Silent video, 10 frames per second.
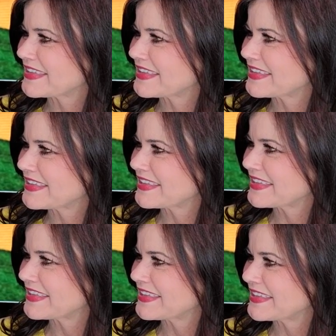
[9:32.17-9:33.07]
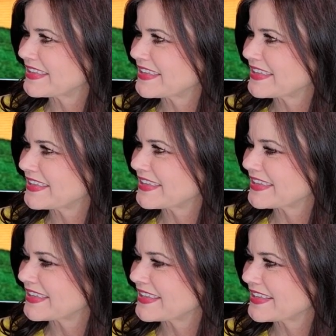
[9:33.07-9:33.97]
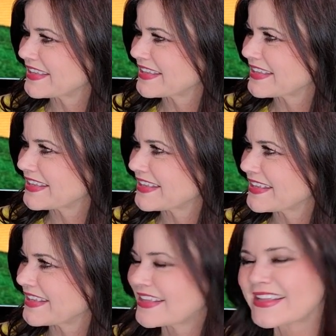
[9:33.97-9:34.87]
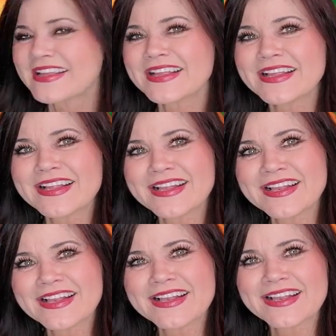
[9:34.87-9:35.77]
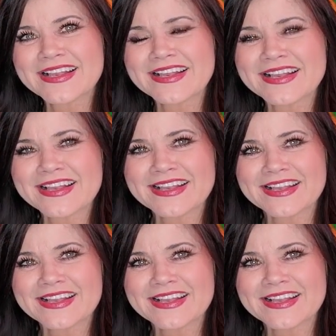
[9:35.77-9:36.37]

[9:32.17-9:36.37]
(silent)